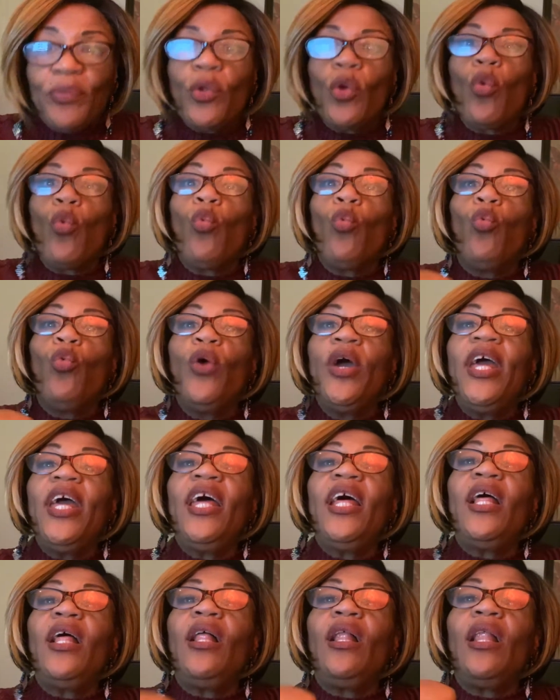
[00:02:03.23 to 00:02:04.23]

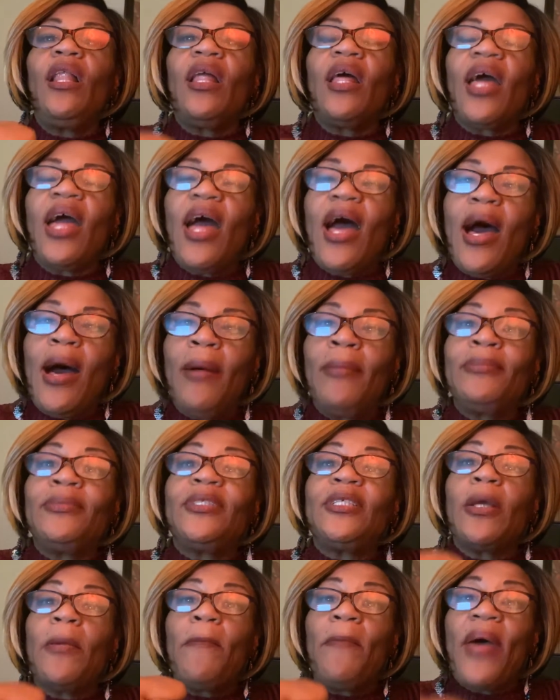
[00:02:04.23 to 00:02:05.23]
will come
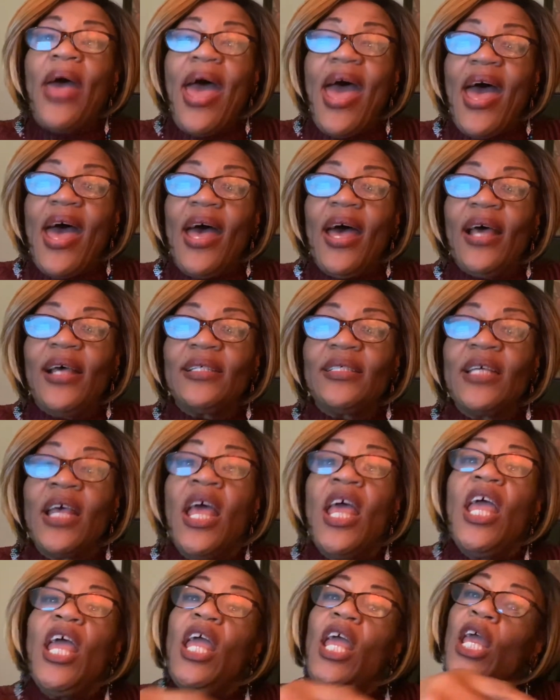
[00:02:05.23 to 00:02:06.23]
to pass
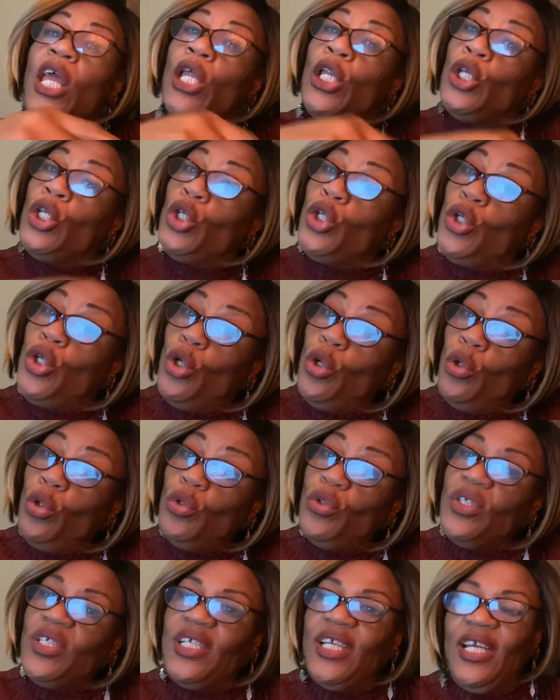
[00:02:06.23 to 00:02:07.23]
in
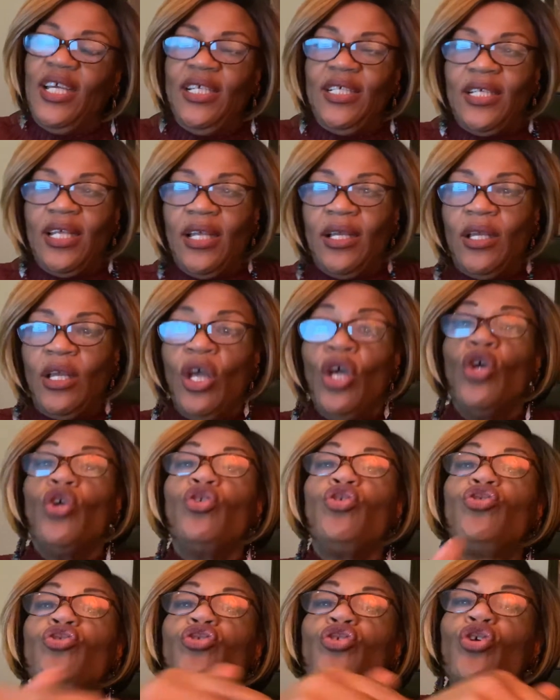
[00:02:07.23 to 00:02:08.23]
due season.
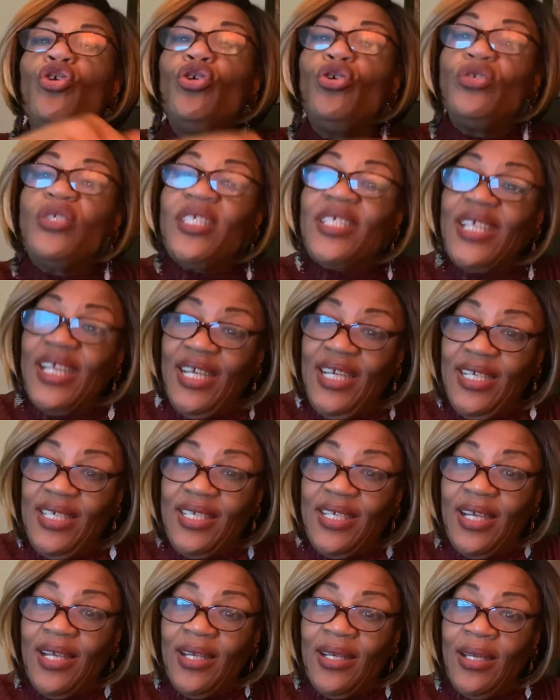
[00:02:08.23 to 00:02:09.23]
Due
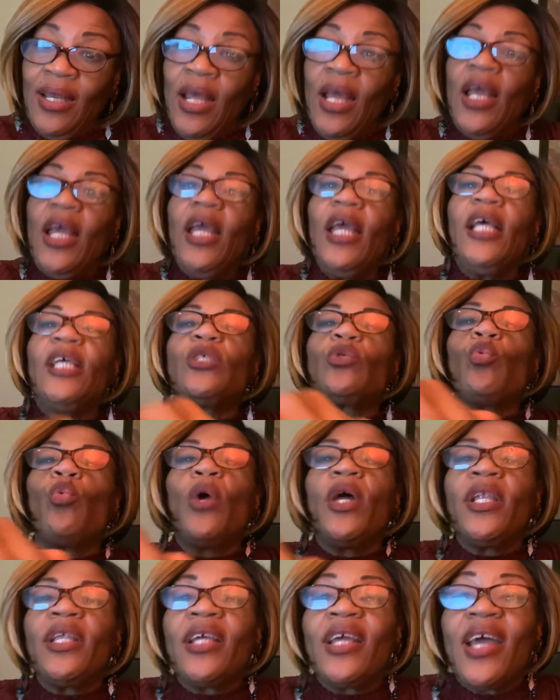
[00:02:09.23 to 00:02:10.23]
season is
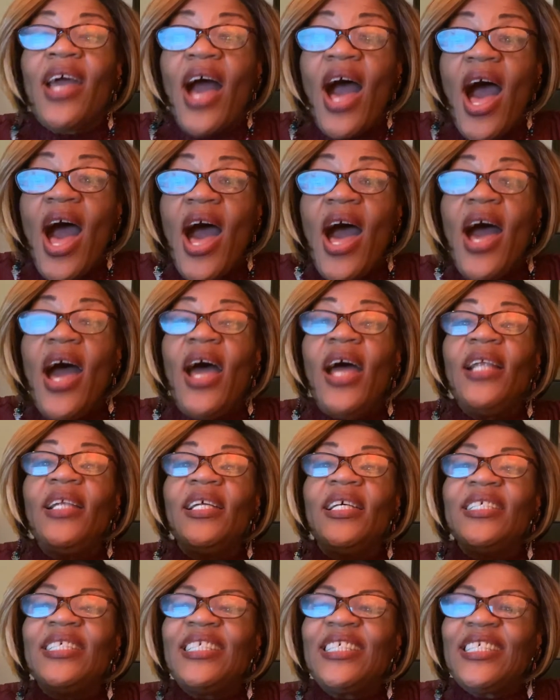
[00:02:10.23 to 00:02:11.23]
when God
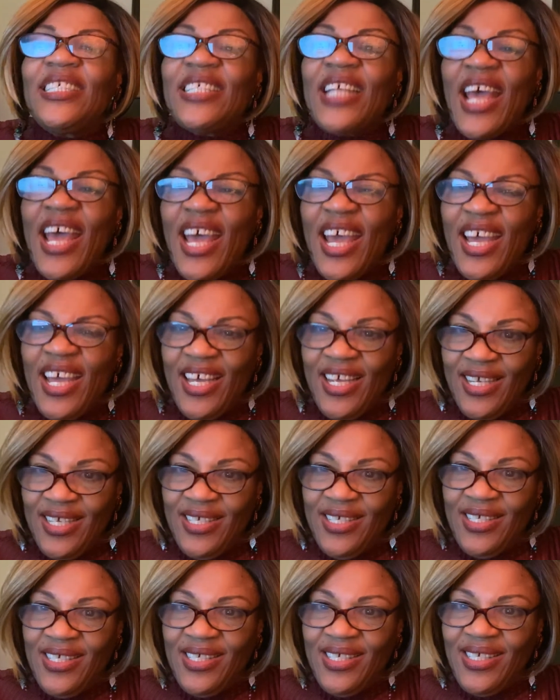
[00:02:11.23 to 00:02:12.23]

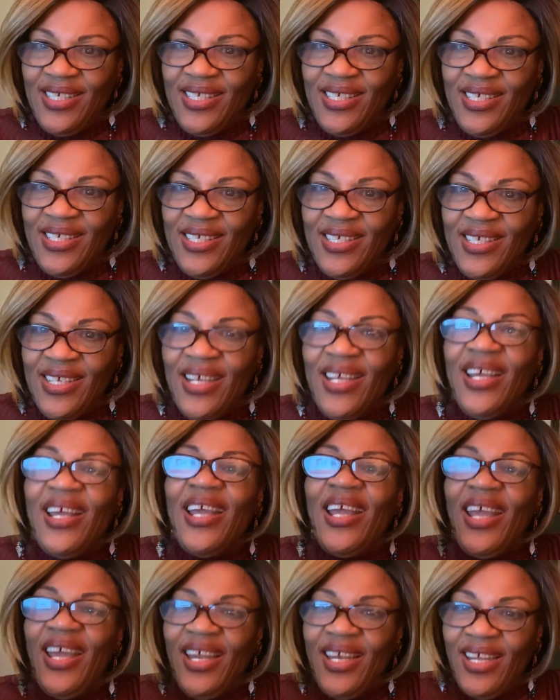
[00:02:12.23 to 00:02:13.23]
says
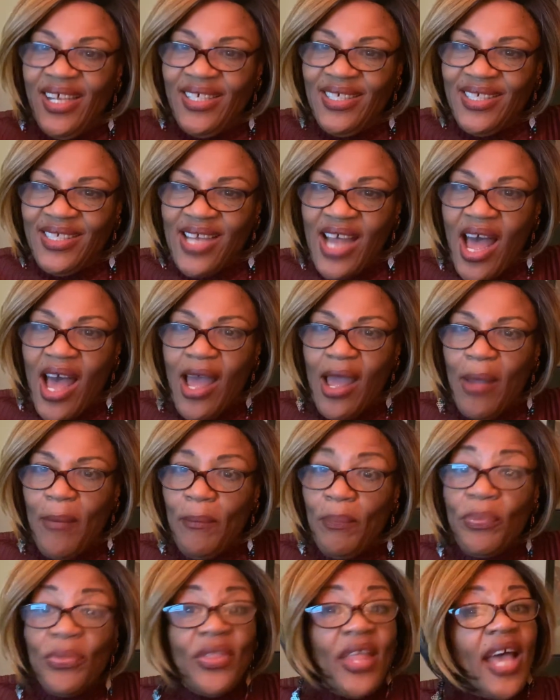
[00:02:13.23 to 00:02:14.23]
it is
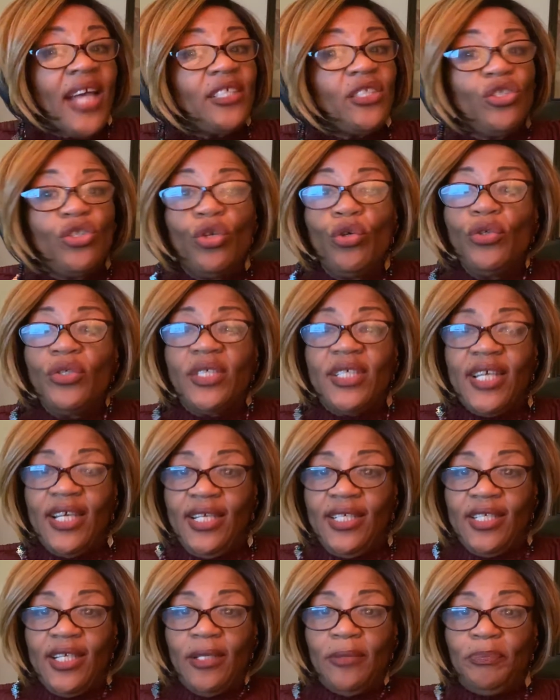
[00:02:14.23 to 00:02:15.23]
time. That's due
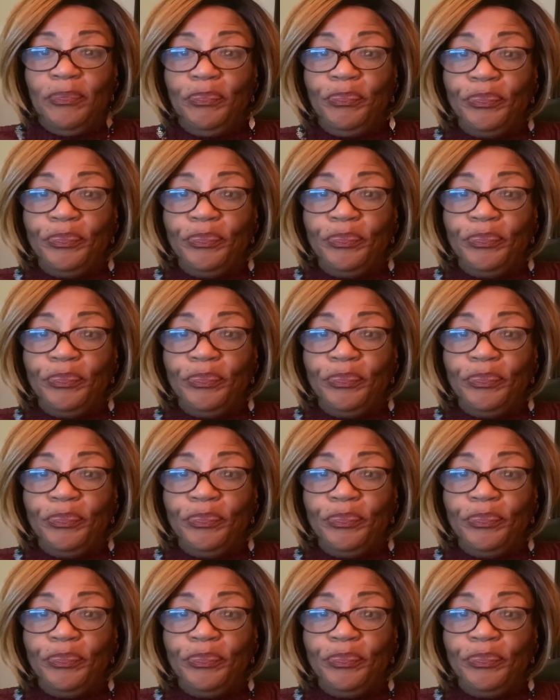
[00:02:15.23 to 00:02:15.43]
season.